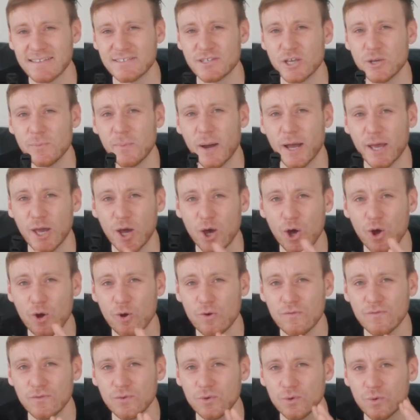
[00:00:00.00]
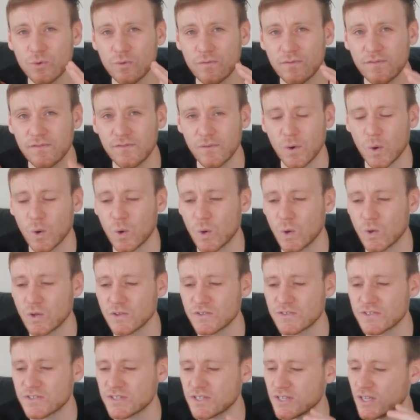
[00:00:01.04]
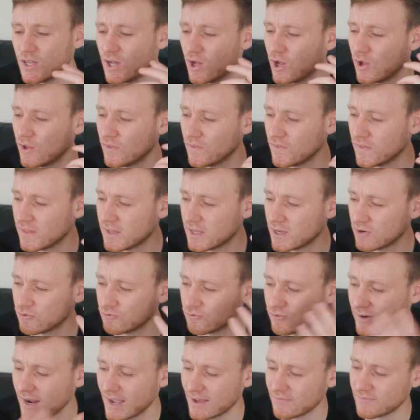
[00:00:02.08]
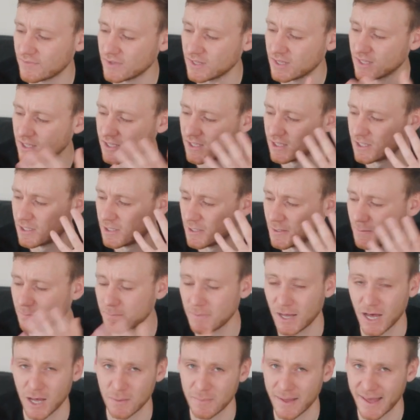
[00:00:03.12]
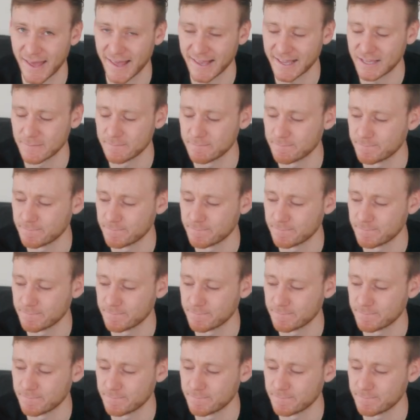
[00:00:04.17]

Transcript: so my overall thoughts on the RAPHA bar bag.